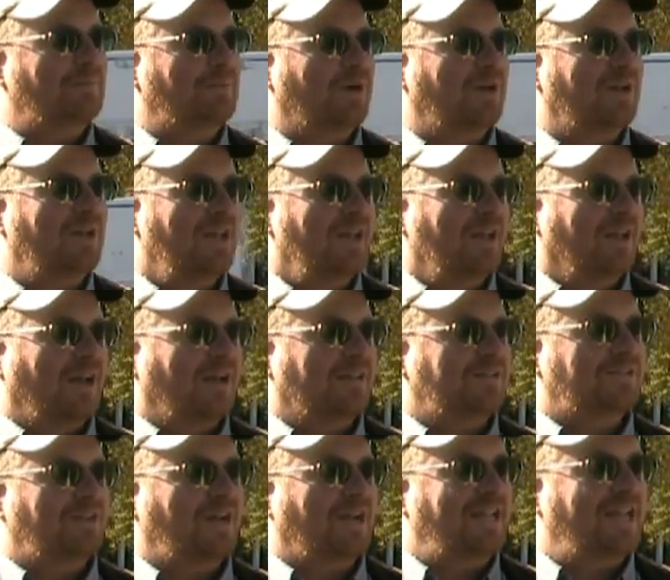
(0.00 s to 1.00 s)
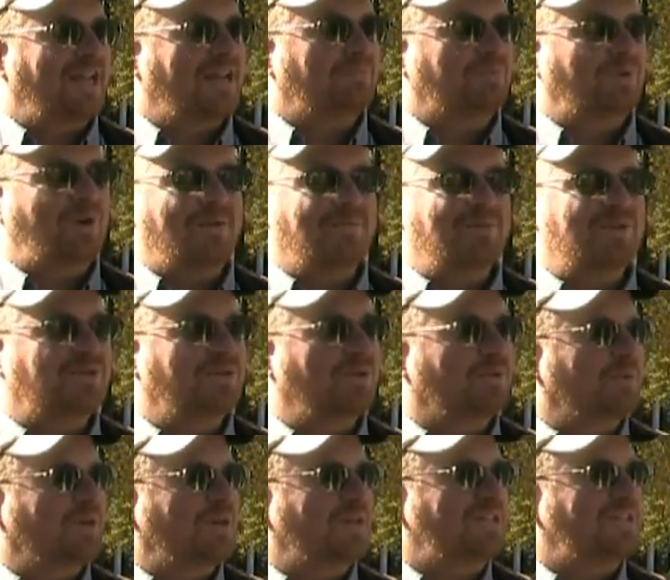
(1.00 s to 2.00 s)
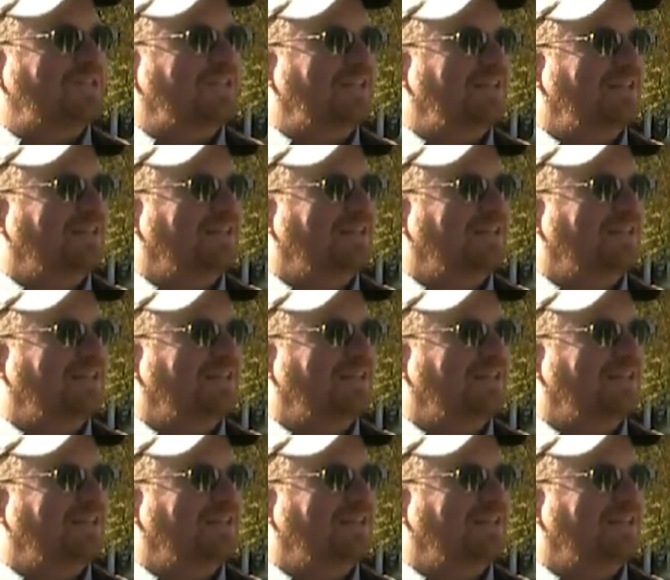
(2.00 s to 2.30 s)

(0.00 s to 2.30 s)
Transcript: But I can't promise no mercy